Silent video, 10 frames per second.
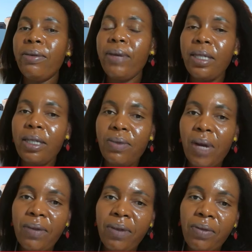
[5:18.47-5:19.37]
this is
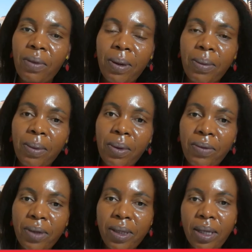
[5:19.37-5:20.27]
relevant for people,
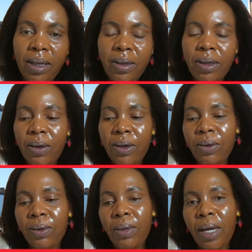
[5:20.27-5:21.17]
obviously,
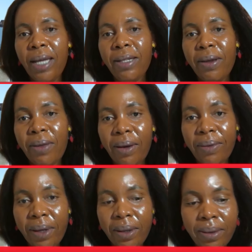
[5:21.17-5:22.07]
international and South
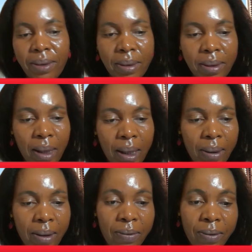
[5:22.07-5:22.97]
Africans.
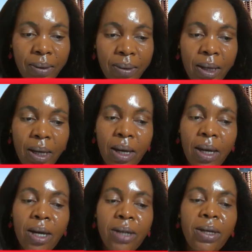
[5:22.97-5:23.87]

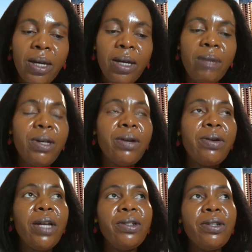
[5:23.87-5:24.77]

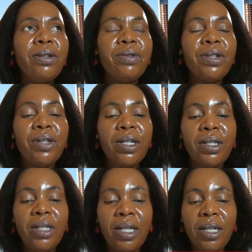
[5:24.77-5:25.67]
Immigration
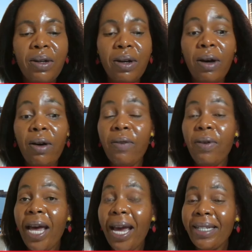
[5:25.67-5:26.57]
Restriction
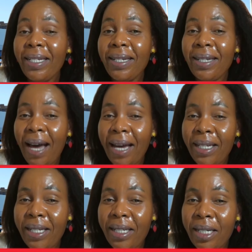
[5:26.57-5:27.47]
Act
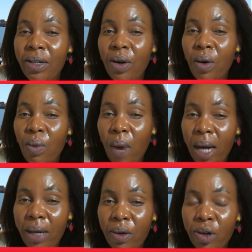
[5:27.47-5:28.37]

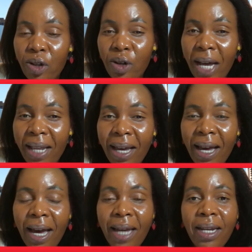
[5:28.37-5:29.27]
1901.
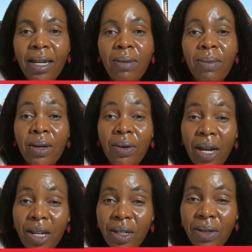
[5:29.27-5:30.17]
Australia had an
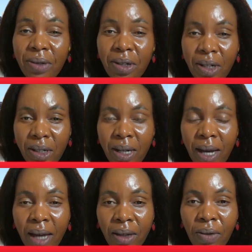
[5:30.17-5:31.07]
Immigration
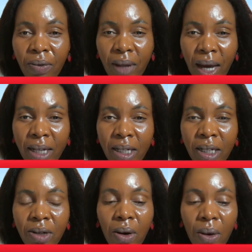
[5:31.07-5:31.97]
Restriction Act of
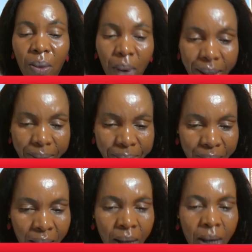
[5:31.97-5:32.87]
1901.